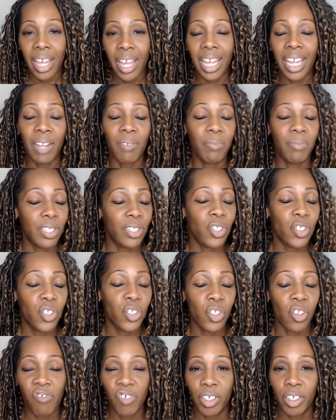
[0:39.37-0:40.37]
If this is
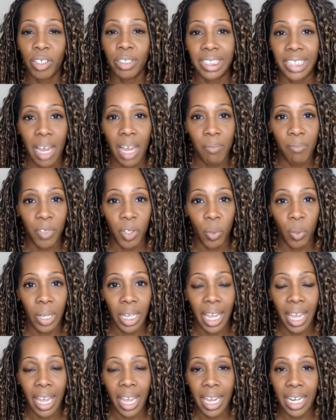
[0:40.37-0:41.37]
your first time
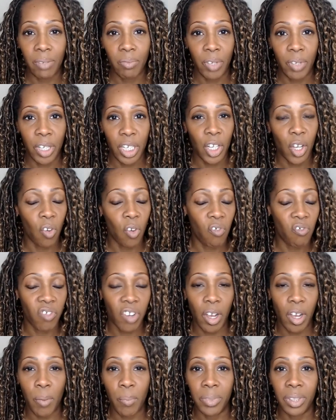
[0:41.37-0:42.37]
viewing any video
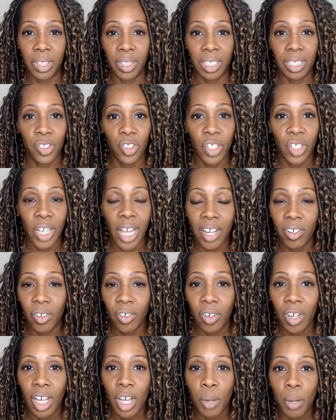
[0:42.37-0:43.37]
from this channel,